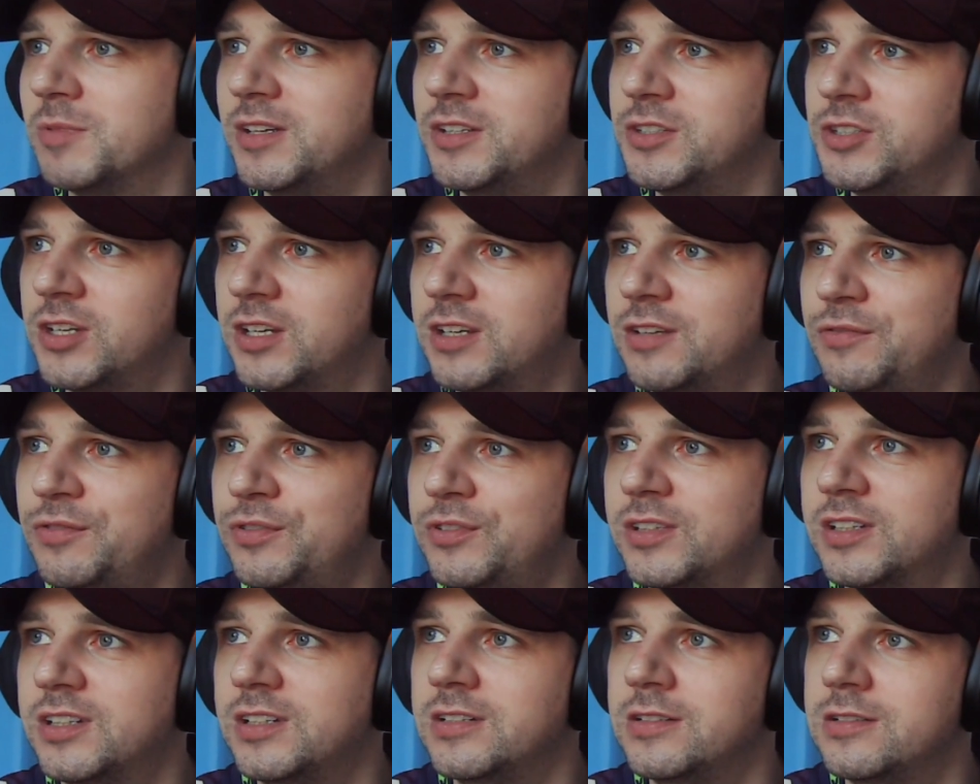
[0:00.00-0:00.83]
She can
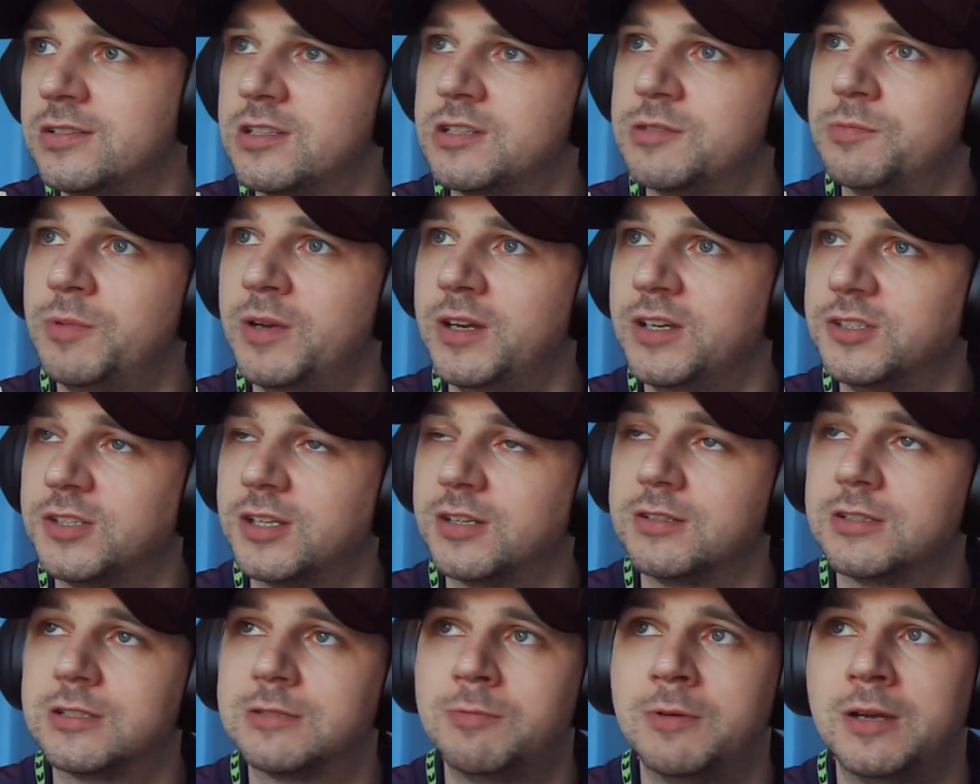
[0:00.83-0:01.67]
fucking spit. She can
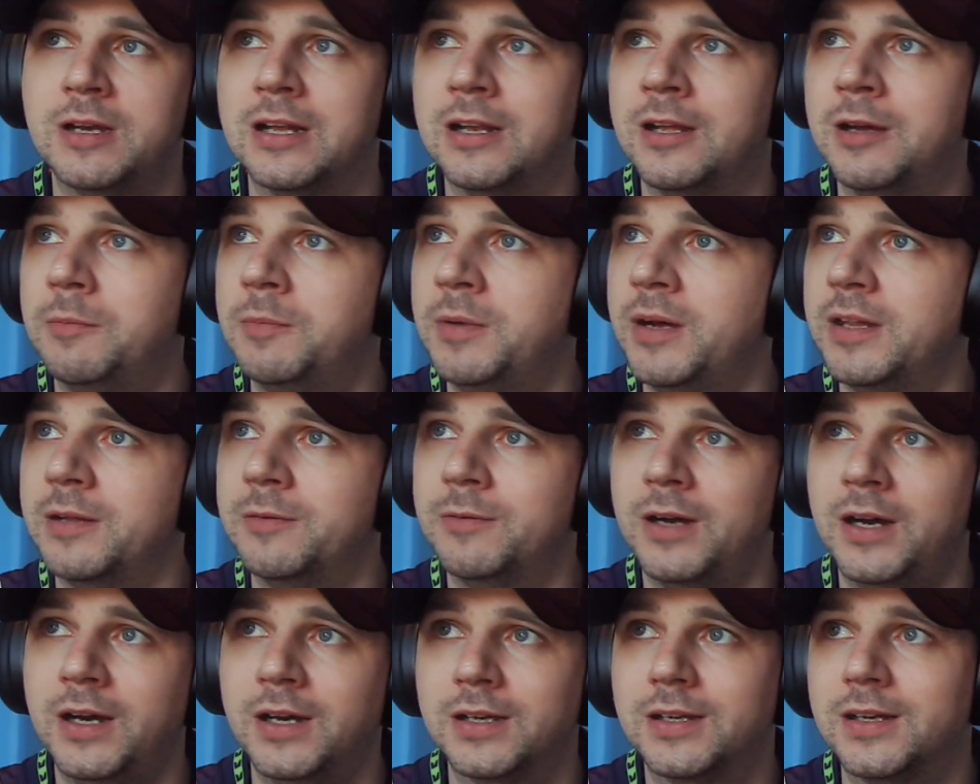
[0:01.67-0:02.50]
spit a lot better than what
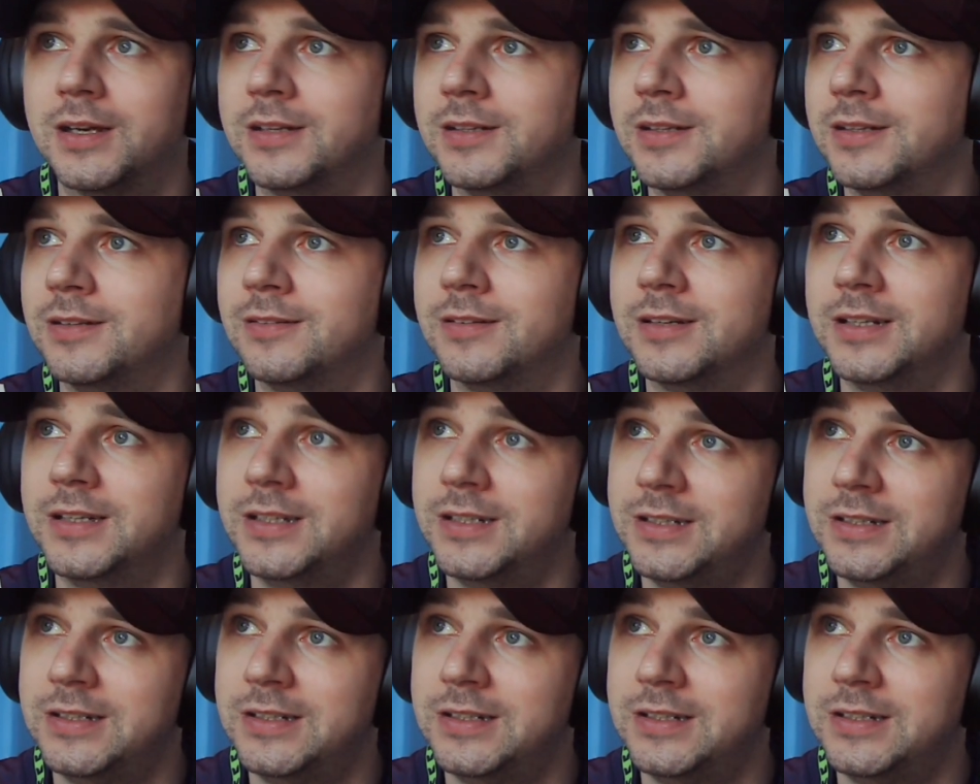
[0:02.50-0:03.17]
I can, anyway.